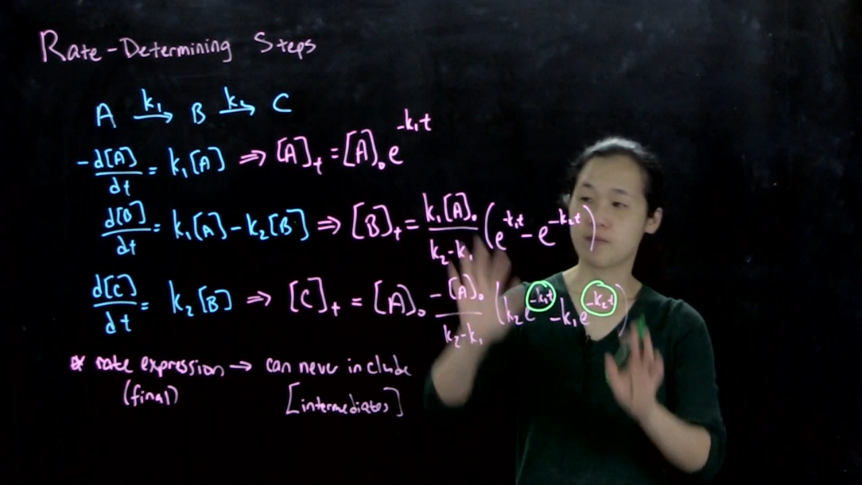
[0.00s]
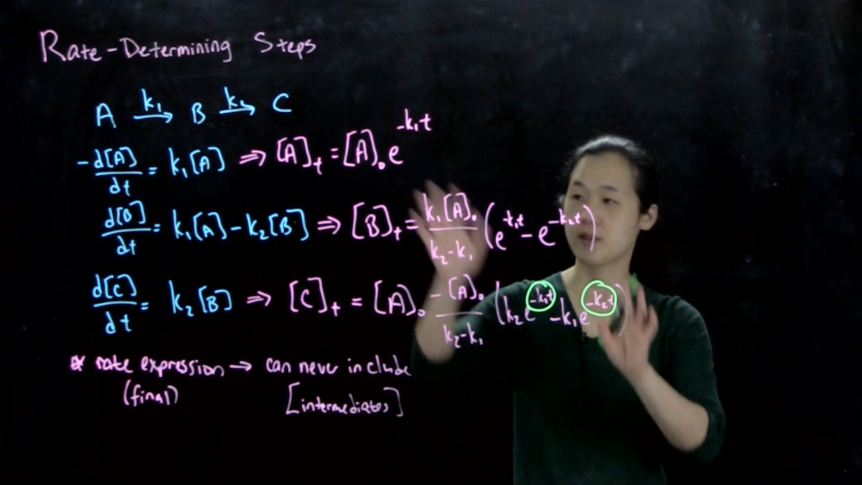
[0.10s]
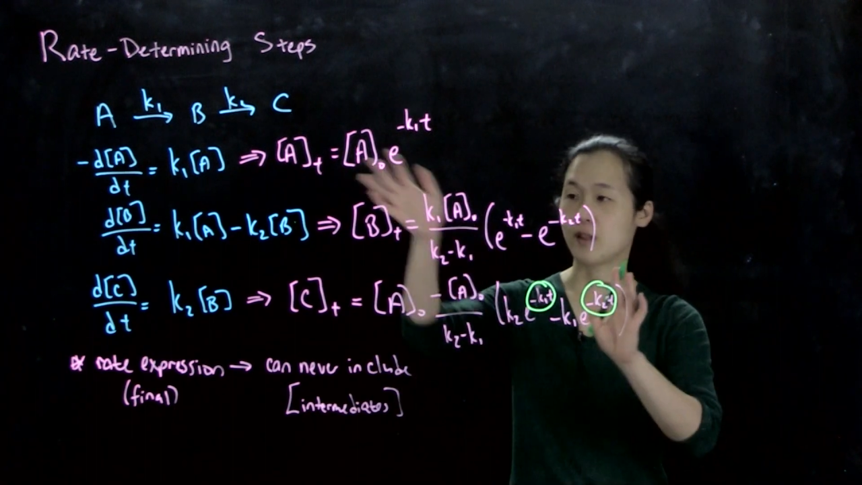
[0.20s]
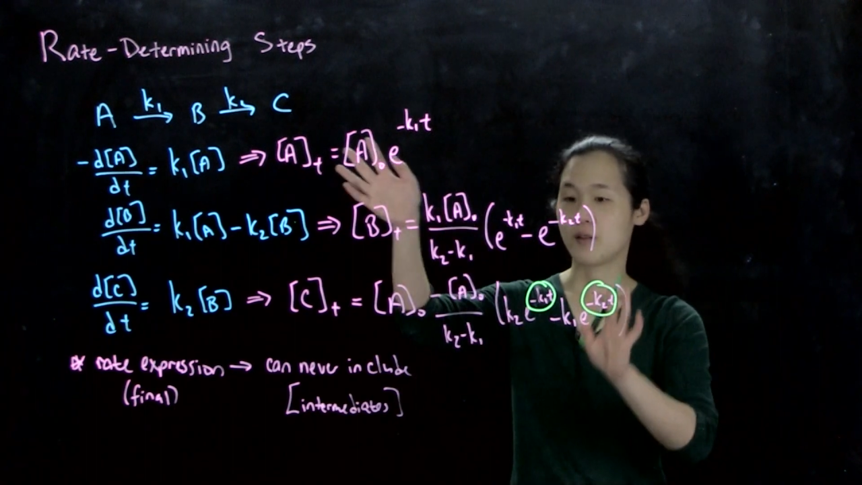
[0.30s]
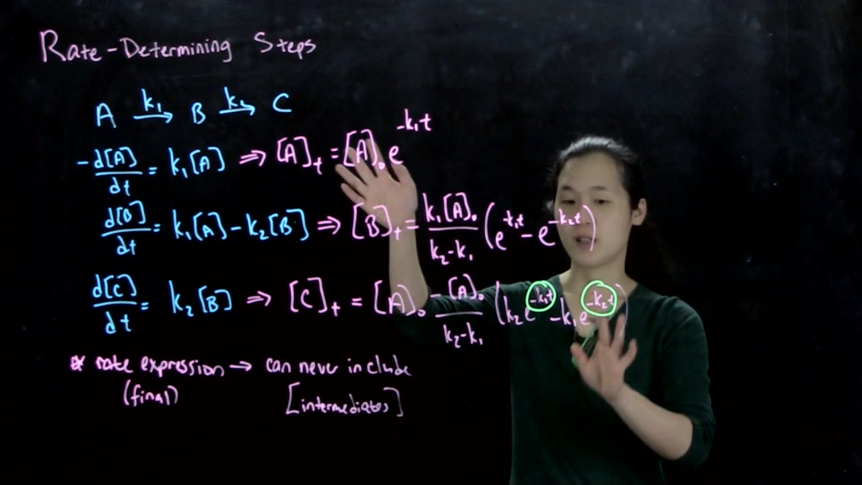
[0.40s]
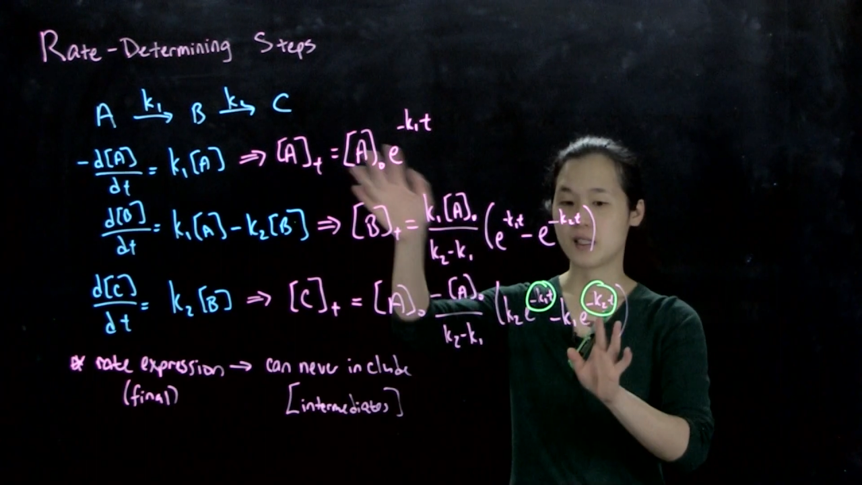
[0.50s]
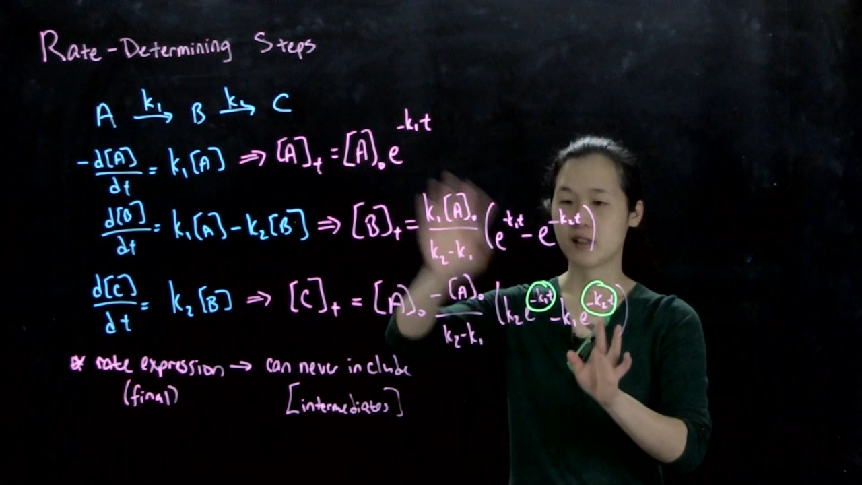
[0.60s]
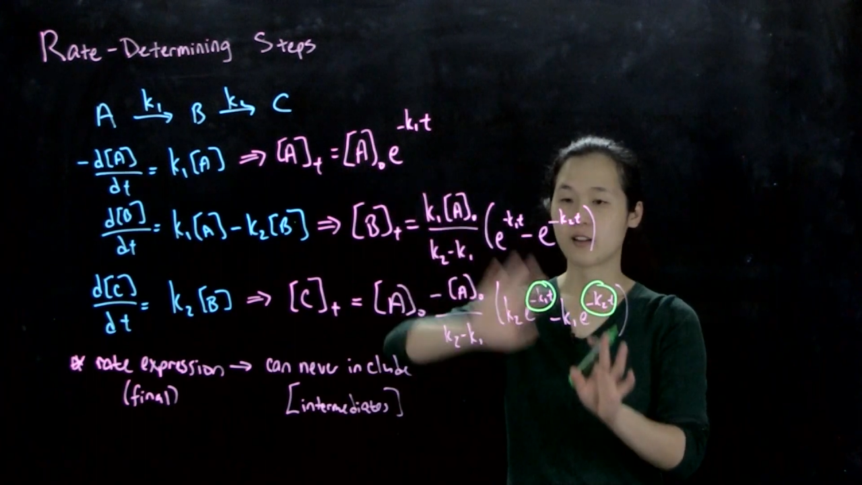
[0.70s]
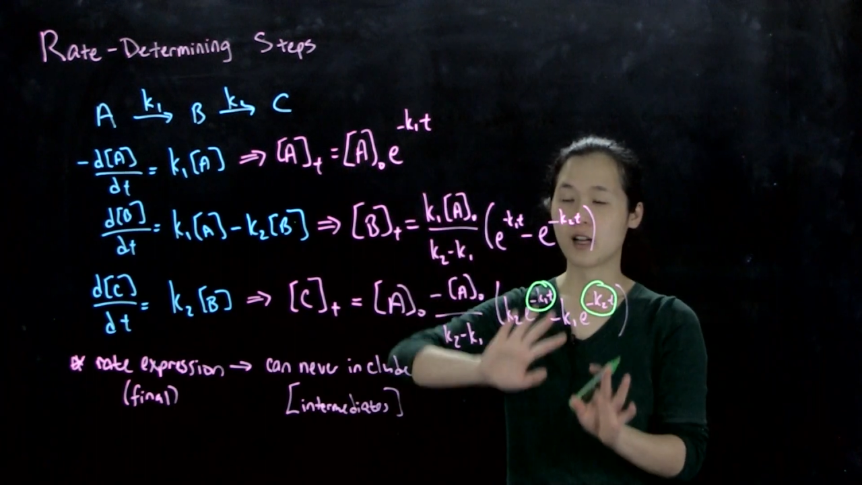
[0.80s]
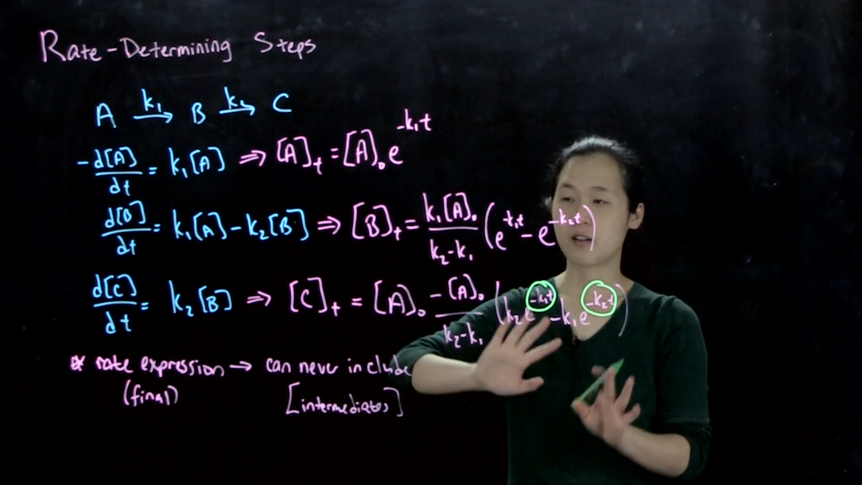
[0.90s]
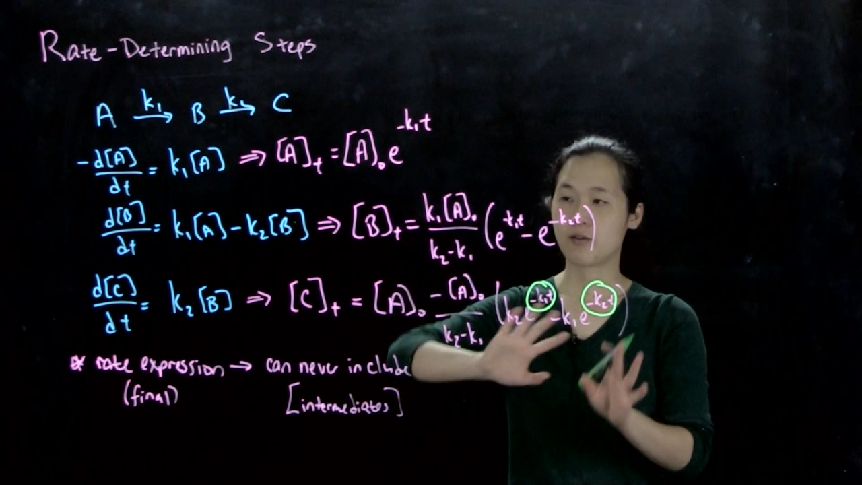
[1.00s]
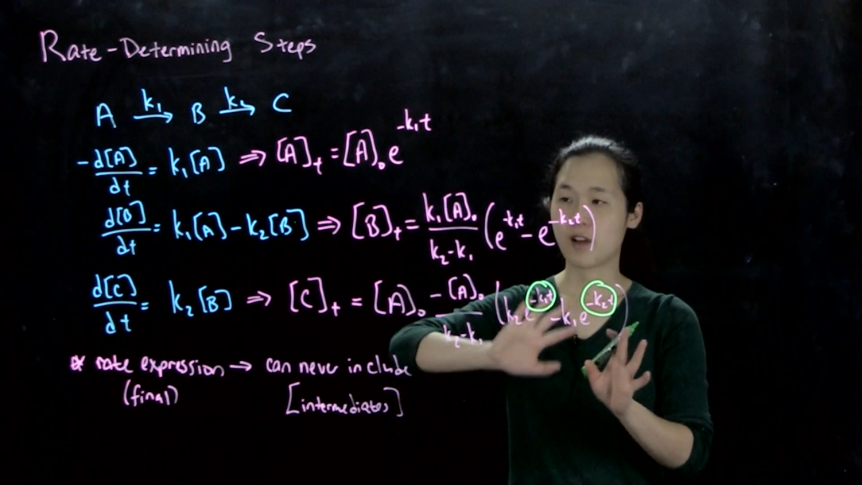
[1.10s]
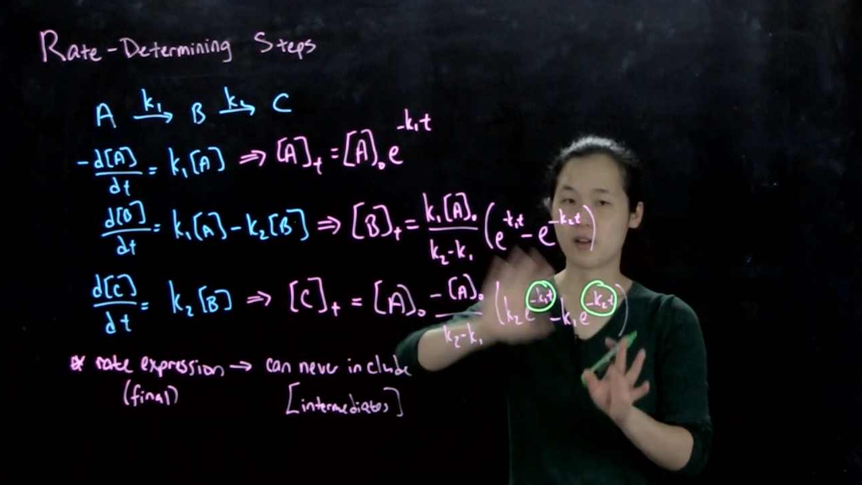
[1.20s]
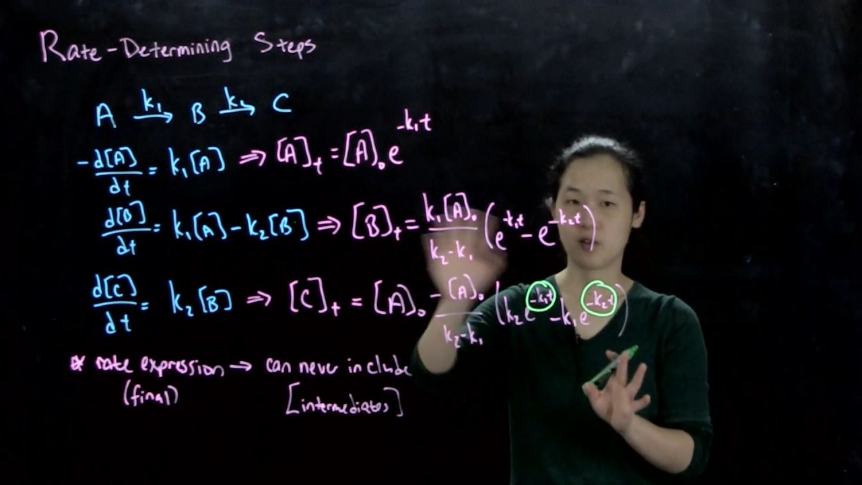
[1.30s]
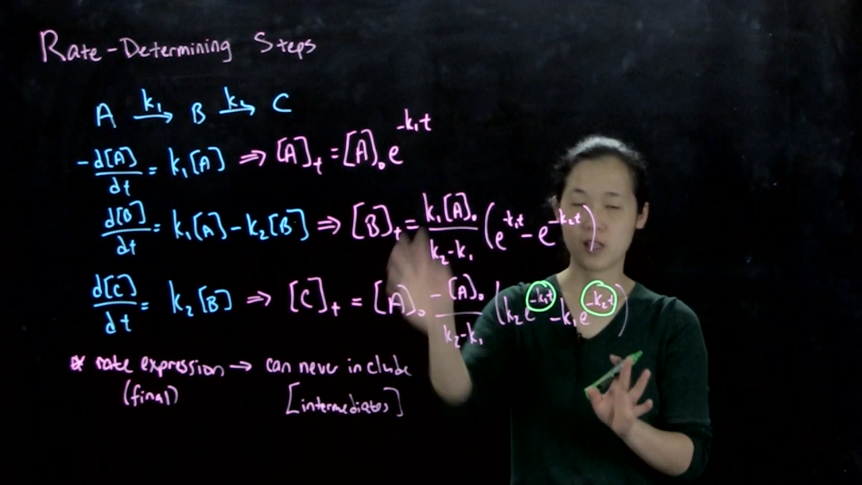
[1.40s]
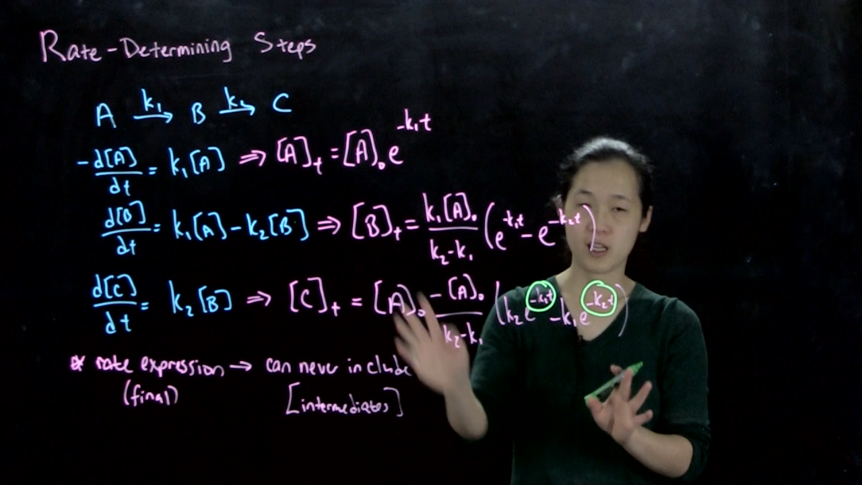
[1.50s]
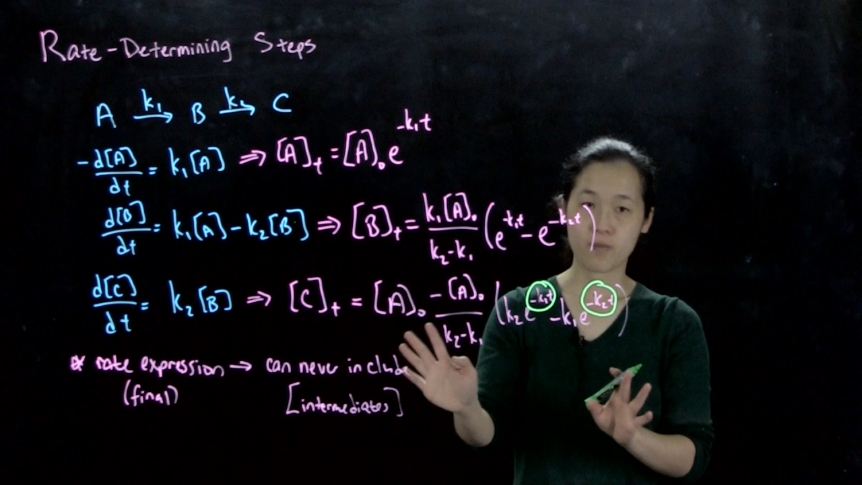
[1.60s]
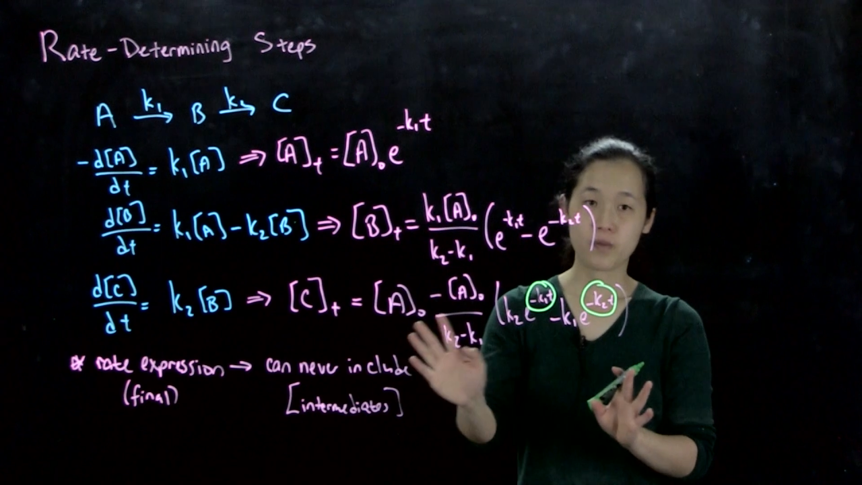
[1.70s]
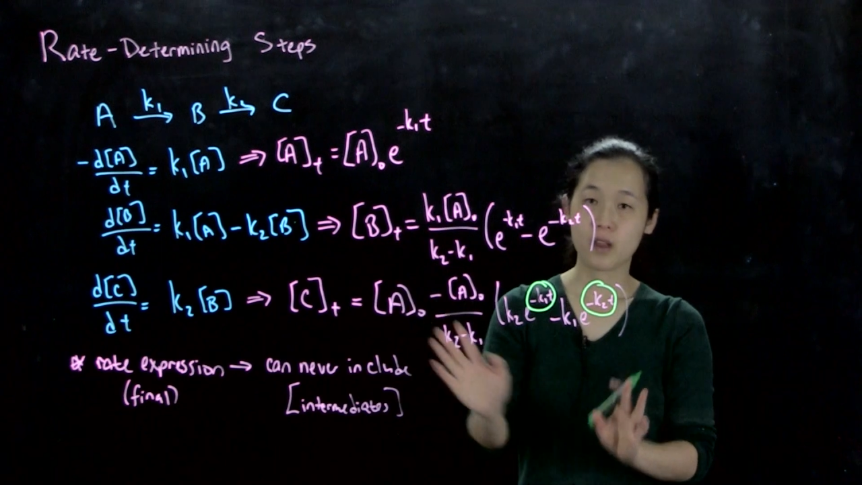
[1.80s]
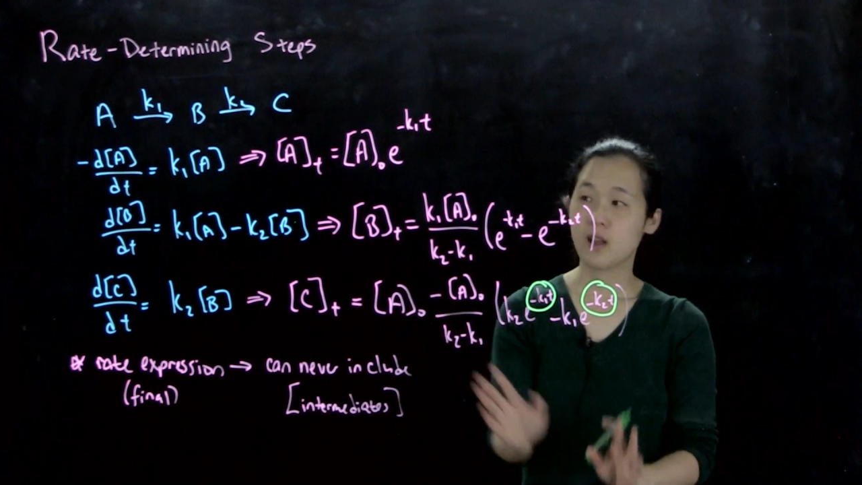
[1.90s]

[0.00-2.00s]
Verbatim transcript: So this is our kind of final thing.